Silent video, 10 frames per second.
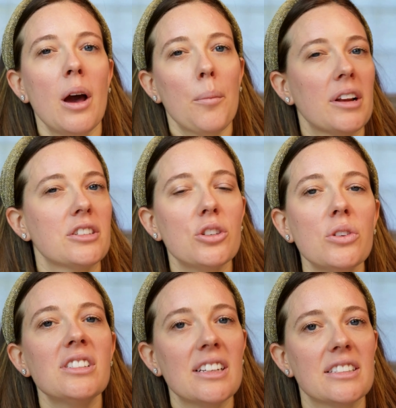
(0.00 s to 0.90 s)
But as soon
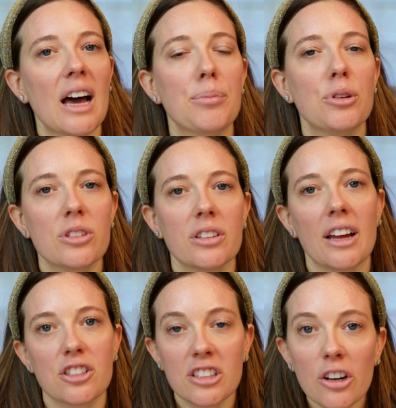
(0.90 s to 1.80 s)
as they stop using
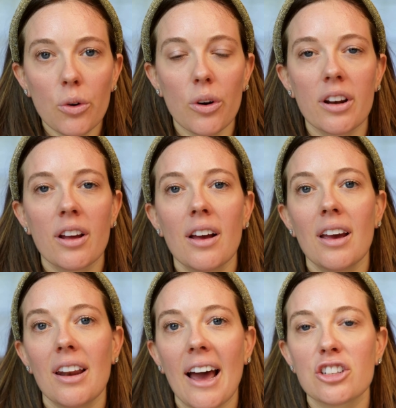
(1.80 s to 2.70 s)
that steroid,
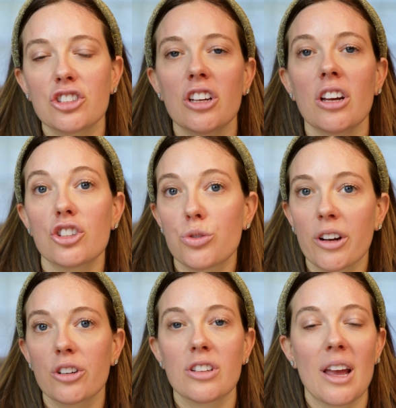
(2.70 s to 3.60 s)
it actually
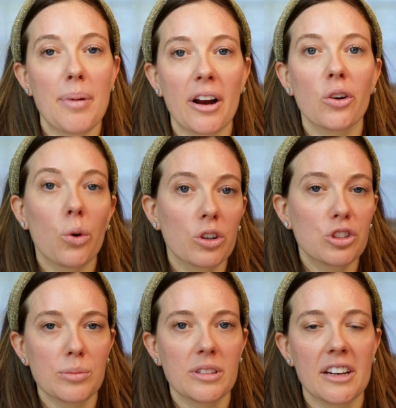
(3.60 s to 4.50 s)
triggers a perioral
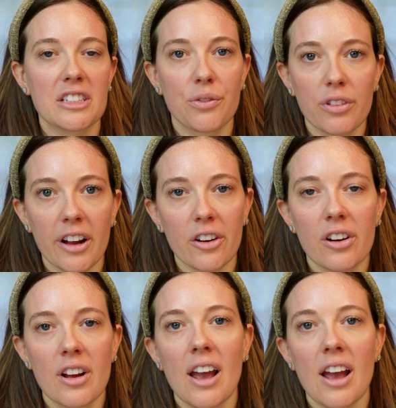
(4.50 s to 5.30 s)
dermatitis flare.